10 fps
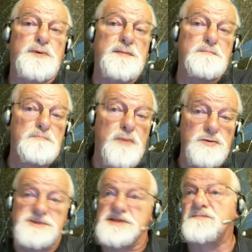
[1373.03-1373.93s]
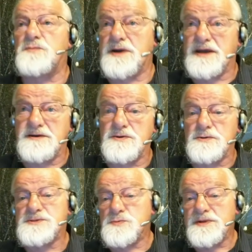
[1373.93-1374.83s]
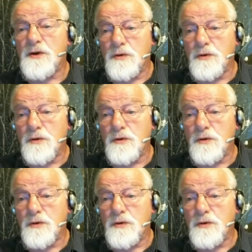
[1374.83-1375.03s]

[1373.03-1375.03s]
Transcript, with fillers: But most of what I do is with